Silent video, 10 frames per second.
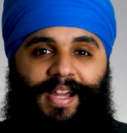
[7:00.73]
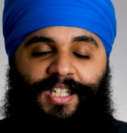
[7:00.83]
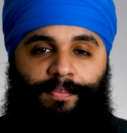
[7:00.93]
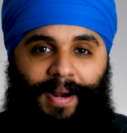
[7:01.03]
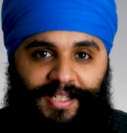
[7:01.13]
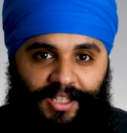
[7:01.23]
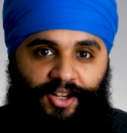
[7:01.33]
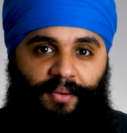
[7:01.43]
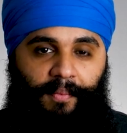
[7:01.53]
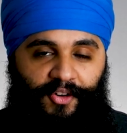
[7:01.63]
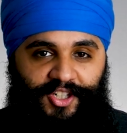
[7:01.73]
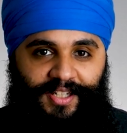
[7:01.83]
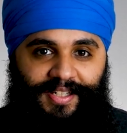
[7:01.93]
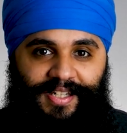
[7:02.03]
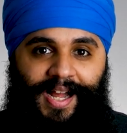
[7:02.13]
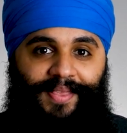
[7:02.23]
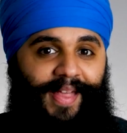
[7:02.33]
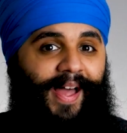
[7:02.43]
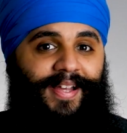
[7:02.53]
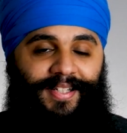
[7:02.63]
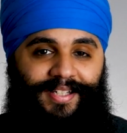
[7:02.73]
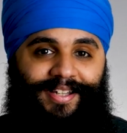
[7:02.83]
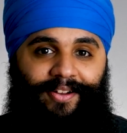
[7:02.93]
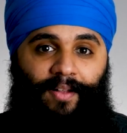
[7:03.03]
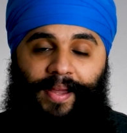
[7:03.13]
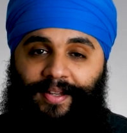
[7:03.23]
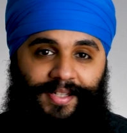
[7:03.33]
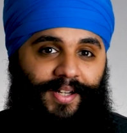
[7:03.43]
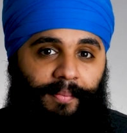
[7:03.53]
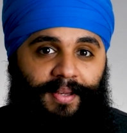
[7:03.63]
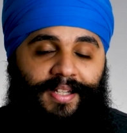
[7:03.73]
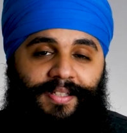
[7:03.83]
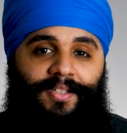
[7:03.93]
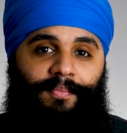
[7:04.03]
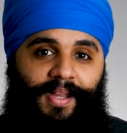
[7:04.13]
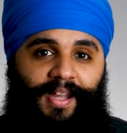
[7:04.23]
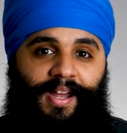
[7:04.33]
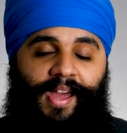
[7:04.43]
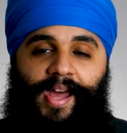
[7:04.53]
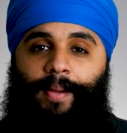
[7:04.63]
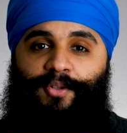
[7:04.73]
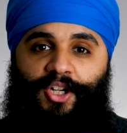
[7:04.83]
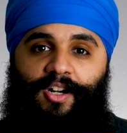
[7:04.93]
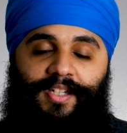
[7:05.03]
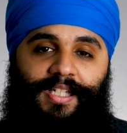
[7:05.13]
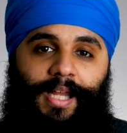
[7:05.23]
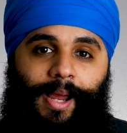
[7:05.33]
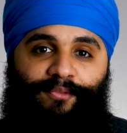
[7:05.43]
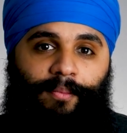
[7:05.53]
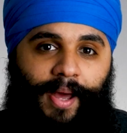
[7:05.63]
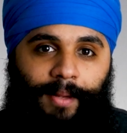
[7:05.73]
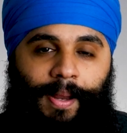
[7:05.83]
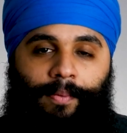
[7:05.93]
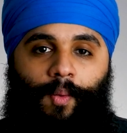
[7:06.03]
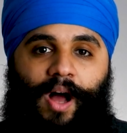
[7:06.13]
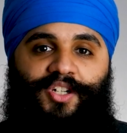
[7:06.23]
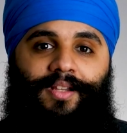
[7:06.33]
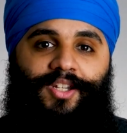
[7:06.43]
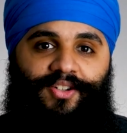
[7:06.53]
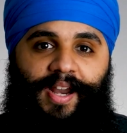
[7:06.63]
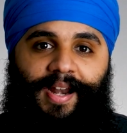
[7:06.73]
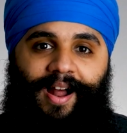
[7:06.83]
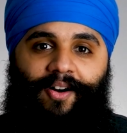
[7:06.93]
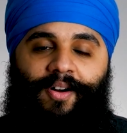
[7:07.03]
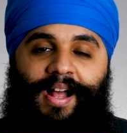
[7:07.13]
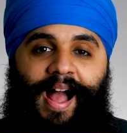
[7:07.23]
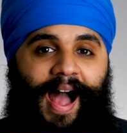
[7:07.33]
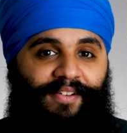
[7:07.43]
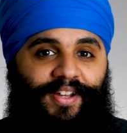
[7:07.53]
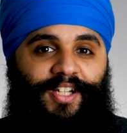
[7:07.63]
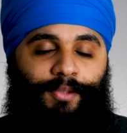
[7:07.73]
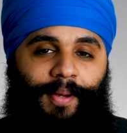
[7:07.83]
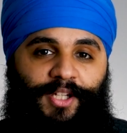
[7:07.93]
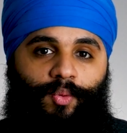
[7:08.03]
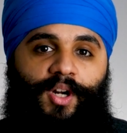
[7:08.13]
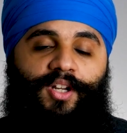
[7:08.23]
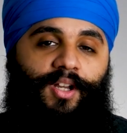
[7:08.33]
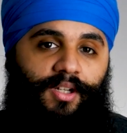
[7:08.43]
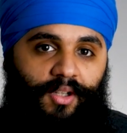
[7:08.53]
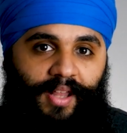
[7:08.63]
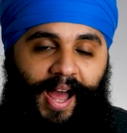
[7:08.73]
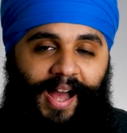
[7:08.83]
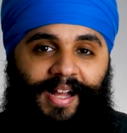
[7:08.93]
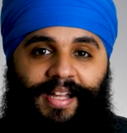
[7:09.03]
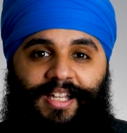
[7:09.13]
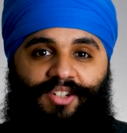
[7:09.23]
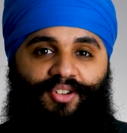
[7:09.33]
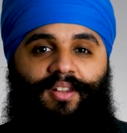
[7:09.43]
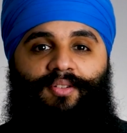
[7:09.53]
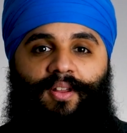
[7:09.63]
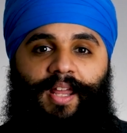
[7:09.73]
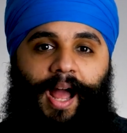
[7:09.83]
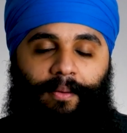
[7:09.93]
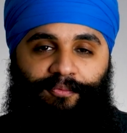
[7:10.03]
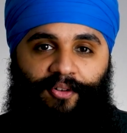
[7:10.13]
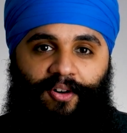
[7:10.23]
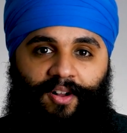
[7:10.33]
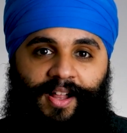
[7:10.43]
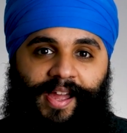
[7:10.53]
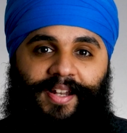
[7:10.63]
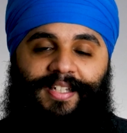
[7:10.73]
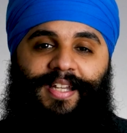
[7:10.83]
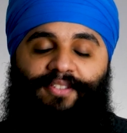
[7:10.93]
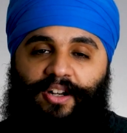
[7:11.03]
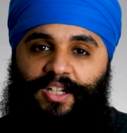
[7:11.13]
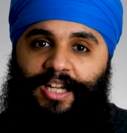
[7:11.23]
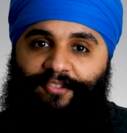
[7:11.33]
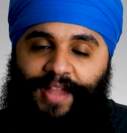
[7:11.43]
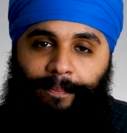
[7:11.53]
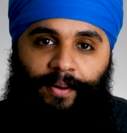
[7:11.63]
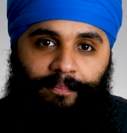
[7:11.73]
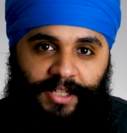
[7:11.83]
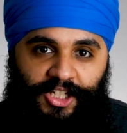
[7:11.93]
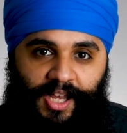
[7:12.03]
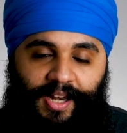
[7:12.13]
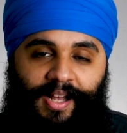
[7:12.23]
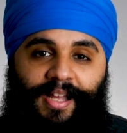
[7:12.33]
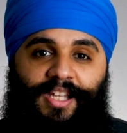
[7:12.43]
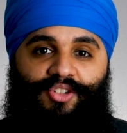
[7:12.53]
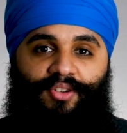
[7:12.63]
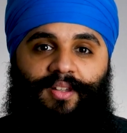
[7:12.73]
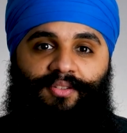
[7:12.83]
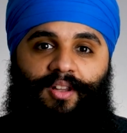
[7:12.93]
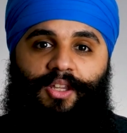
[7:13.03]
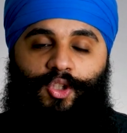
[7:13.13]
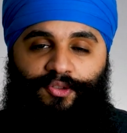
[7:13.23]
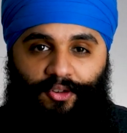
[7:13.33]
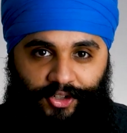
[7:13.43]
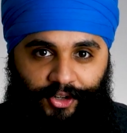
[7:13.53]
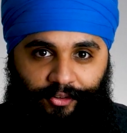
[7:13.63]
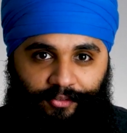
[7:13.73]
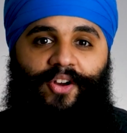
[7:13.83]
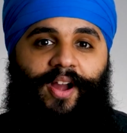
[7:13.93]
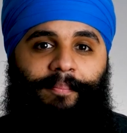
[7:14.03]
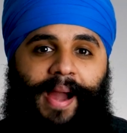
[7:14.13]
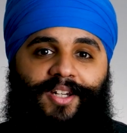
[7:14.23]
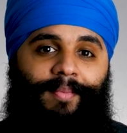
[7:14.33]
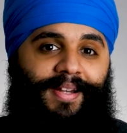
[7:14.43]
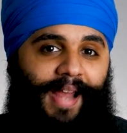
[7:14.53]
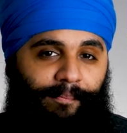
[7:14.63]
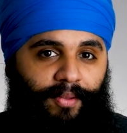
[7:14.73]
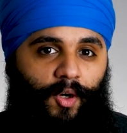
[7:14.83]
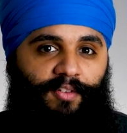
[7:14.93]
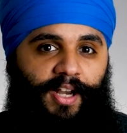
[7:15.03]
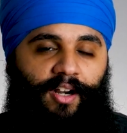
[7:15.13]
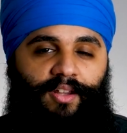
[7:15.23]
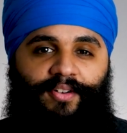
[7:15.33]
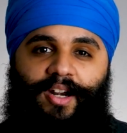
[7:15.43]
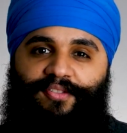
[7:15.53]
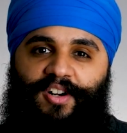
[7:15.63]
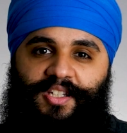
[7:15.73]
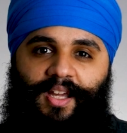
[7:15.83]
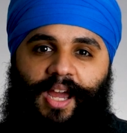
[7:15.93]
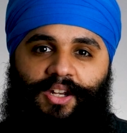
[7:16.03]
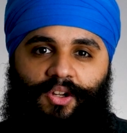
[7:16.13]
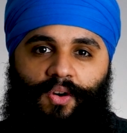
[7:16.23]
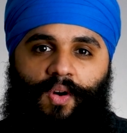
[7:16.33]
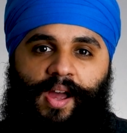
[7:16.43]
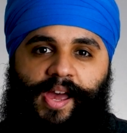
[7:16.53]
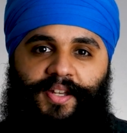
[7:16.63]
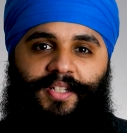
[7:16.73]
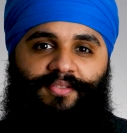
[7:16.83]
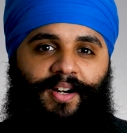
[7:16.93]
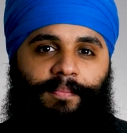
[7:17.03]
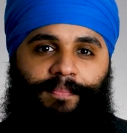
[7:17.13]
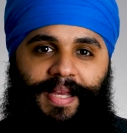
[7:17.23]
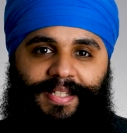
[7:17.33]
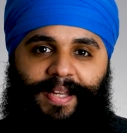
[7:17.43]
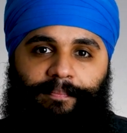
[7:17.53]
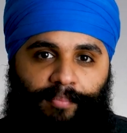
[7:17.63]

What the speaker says: expressing your emotions, that is a skill that doesn't come easy to me, and I'm sure it's the same for many people watching this right now. Having a space where you can do that is really, really helpful, and just giving yourself that permission is really, really useful too. So going back to my template over here, the very first thing I do is just a very basic